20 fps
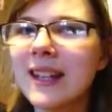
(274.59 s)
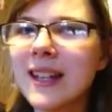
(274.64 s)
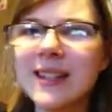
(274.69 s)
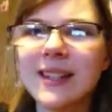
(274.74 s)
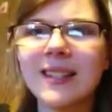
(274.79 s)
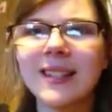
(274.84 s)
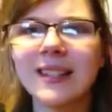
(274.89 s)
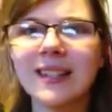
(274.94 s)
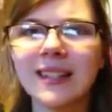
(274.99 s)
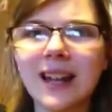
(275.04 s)

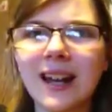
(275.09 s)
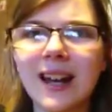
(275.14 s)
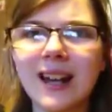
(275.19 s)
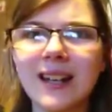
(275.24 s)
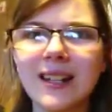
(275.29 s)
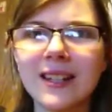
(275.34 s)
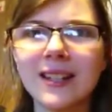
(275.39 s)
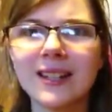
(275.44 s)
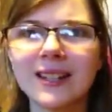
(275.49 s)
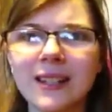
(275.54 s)

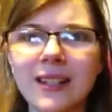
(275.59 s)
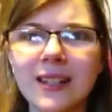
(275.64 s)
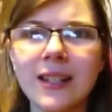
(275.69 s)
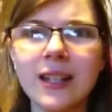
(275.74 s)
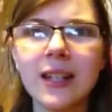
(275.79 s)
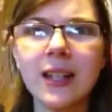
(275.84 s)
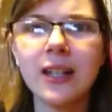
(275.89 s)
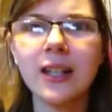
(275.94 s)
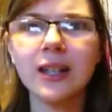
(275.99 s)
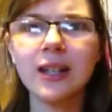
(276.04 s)
STIs?
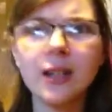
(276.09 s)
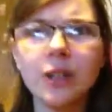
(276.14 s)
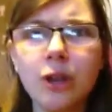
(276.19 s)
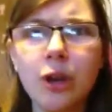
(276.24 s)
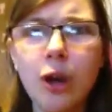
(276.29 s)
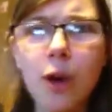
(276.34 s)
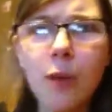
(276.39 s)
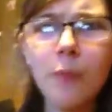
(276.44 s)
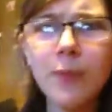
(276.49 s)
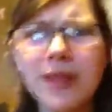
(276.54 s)

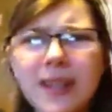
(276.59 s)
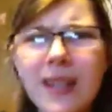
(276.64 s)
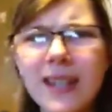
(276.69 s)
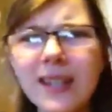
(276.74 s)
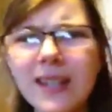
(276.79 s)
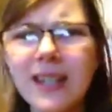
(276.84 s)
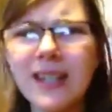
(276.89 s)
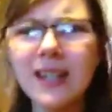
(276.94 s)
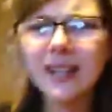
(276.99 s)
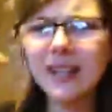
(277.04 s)
You know what I
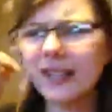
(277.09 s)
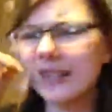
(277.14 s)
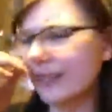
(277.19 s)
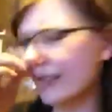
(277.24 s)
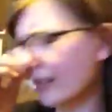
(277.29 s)
mean? Like,